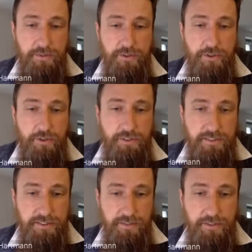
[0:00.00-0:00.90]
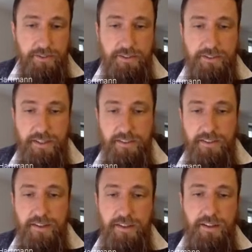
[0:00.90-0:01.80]
So only 7 or
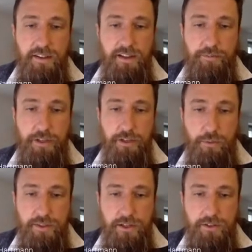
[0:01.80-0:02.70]
10 kilowatt